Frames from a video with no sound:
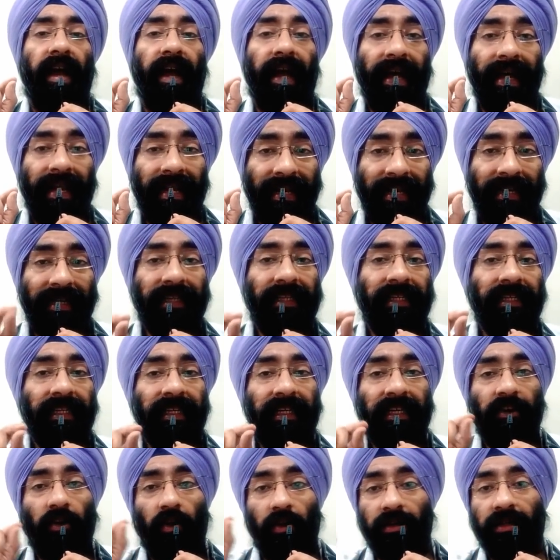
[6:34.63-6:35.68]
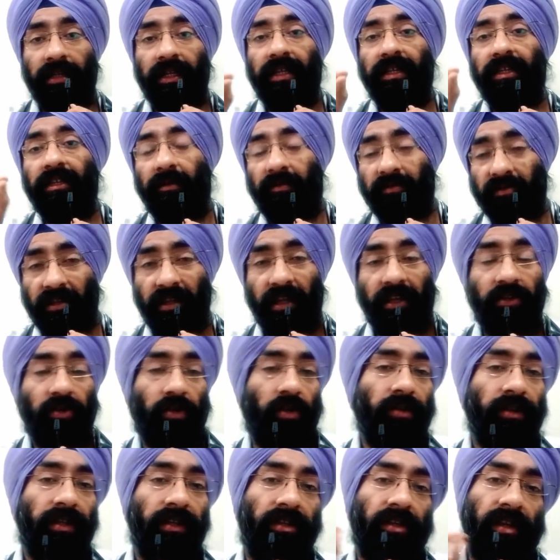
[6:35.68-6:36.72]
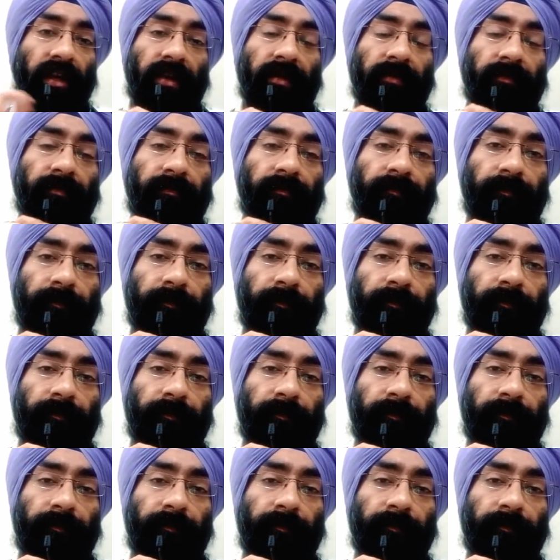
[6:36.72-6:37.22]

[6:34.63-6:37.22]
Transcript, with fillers: allergy causing substance on the skin,